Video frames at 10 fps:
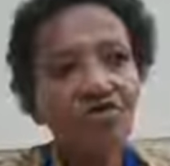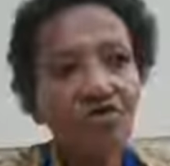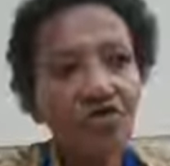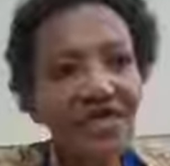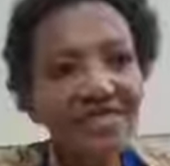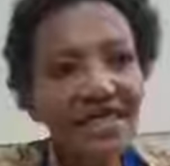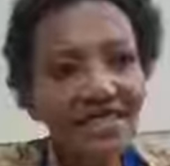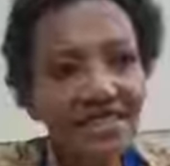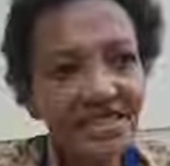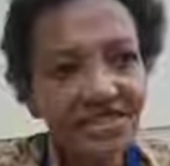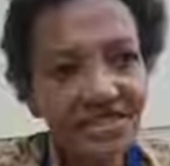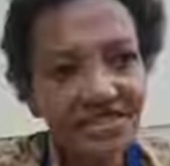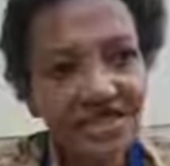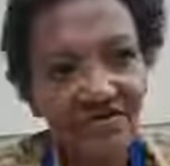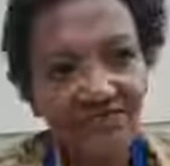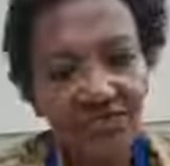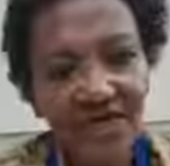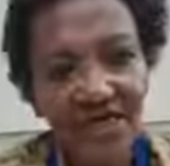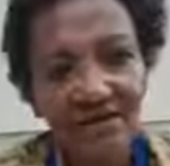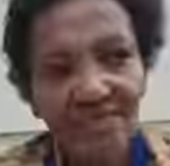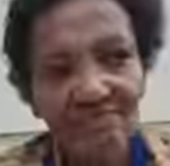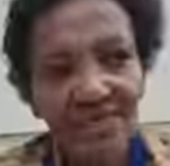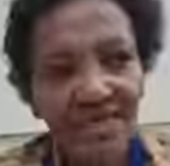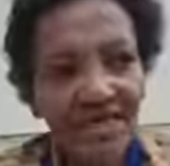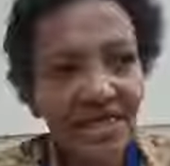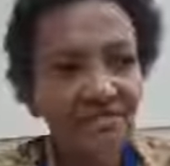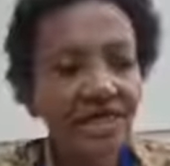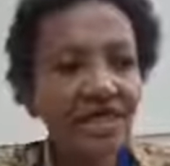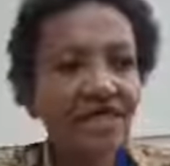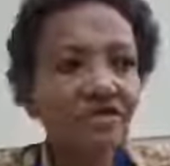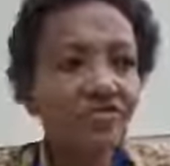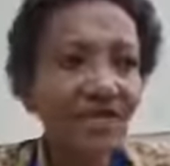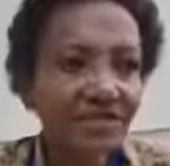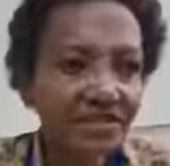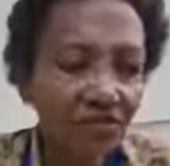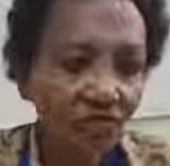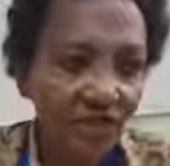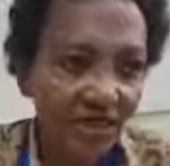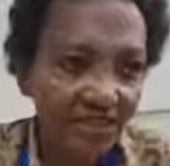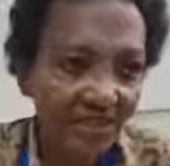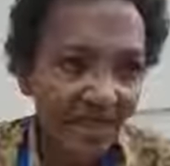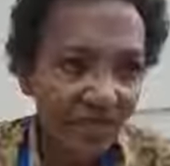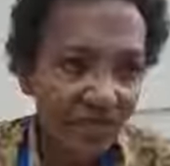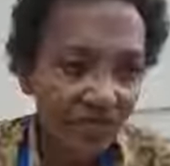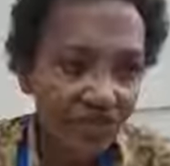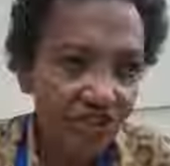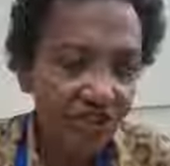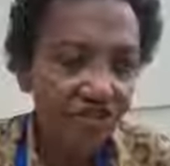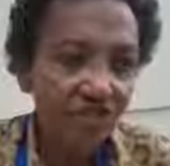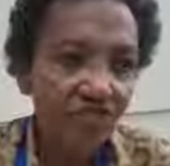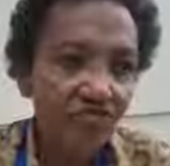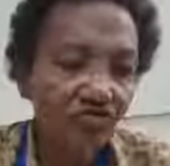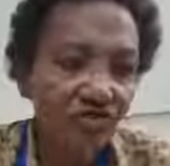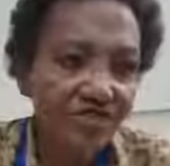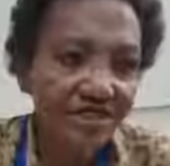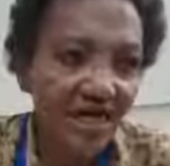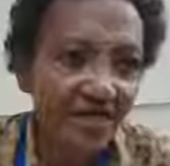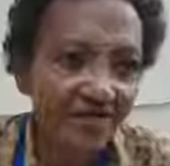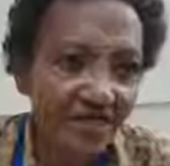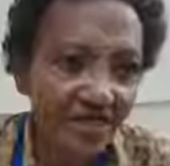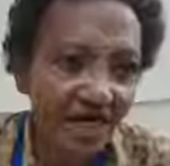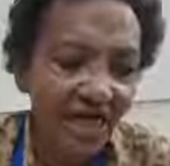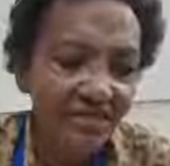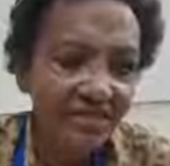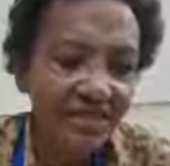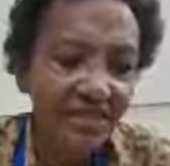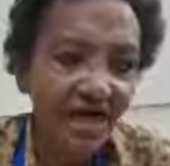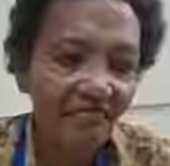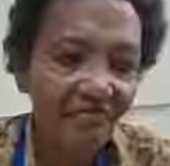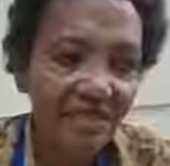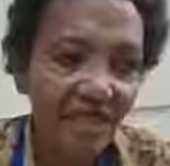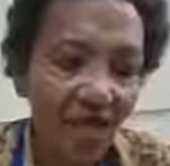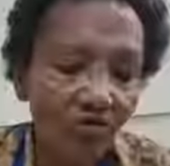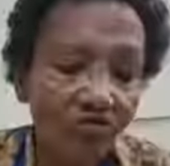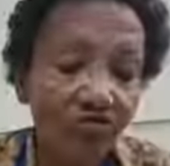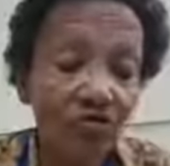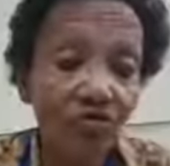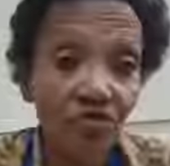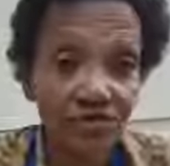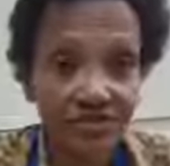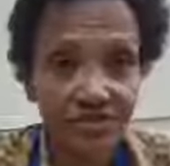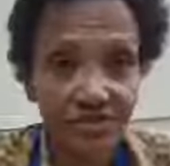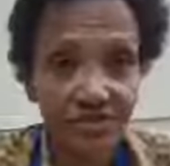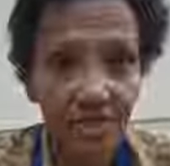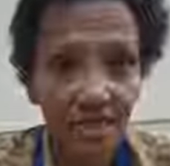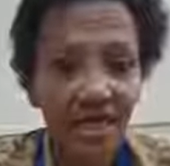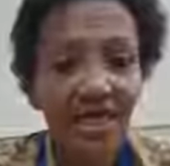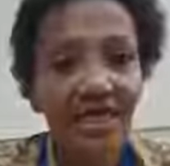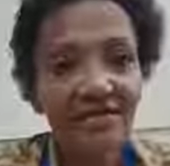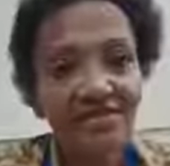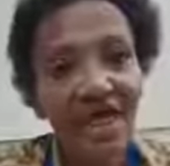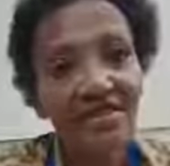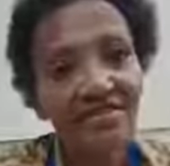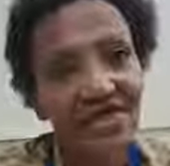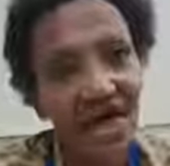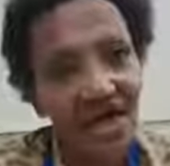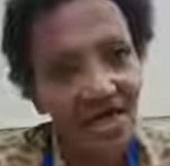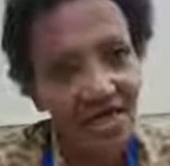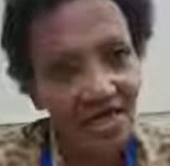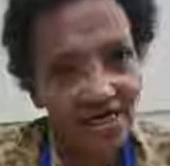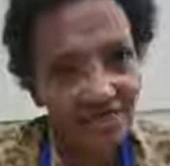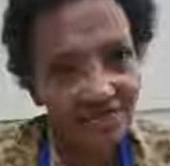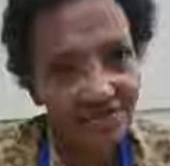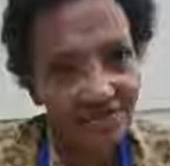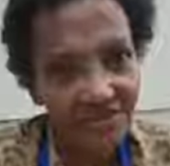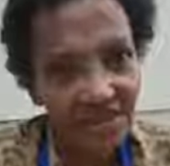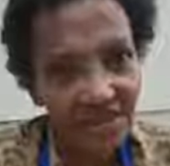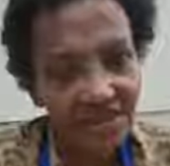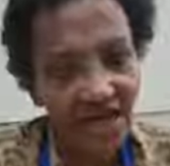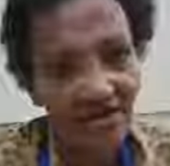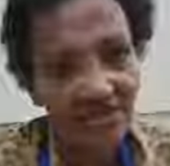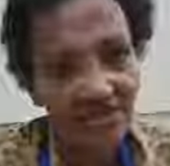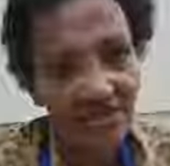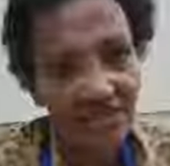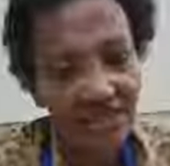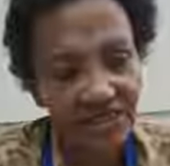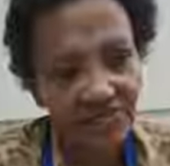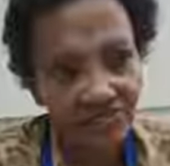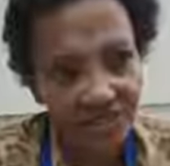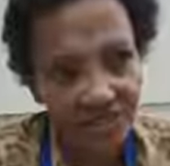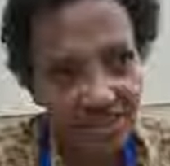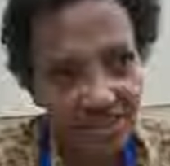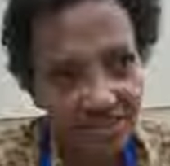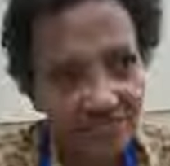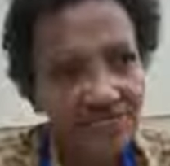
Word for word: So in 1937, when Clement Payne came here, he went to the Workers' Men Association. The notes are there under the Government House notes in the archives that everybody can read.